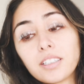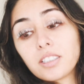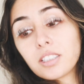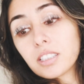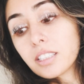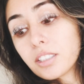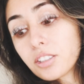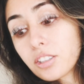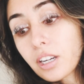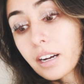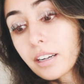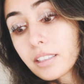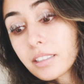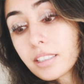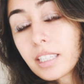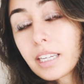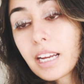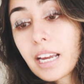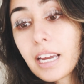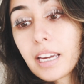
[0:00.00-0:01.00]
I took a shower
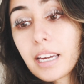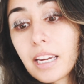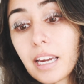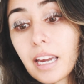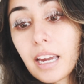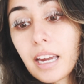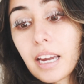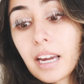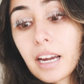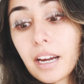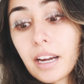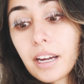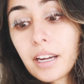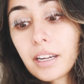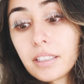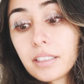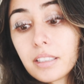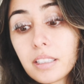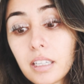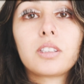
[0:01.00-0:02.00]
today
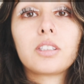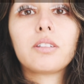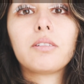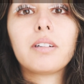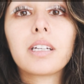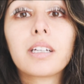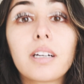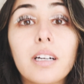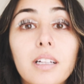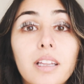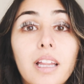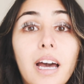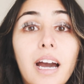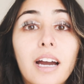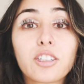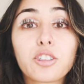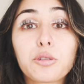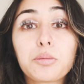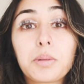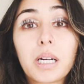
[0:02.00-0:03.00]
and doing a
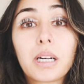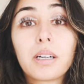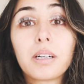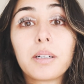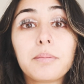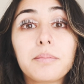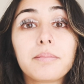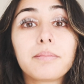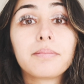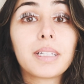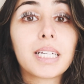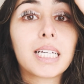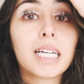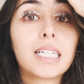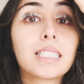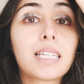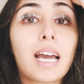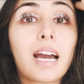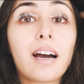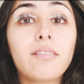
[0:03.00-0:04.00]
lash perm
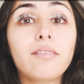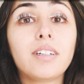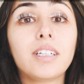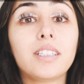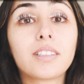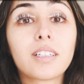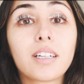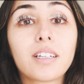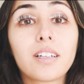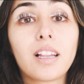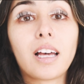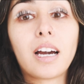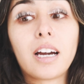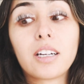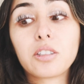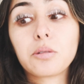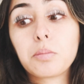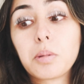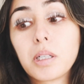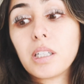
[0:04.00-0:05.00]
because I haven't done a
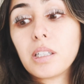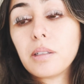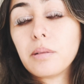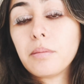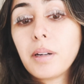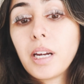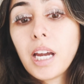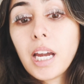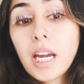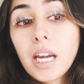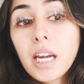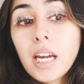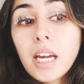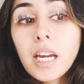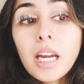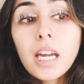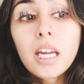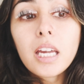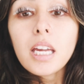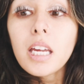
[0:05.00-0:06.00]
lash perm
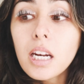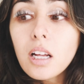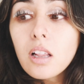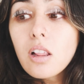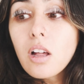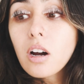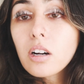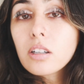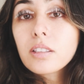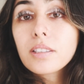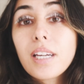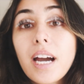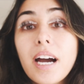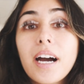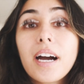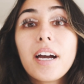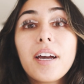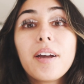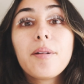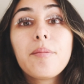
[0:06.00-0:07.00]
in a long
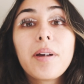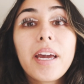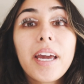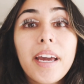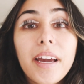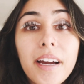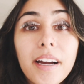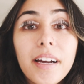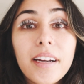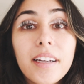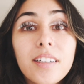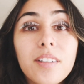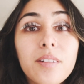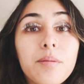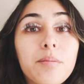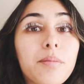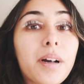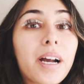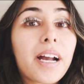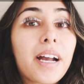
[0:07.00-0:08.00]
time and
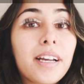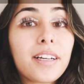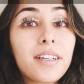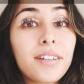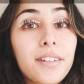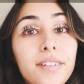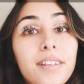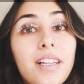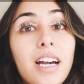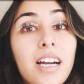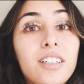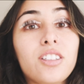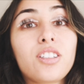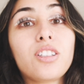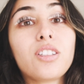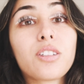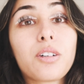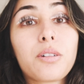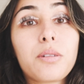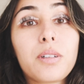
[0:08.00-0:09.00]
my
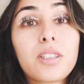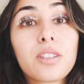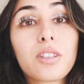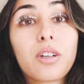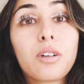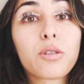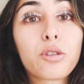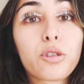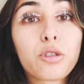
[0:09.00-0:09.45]
lashes always go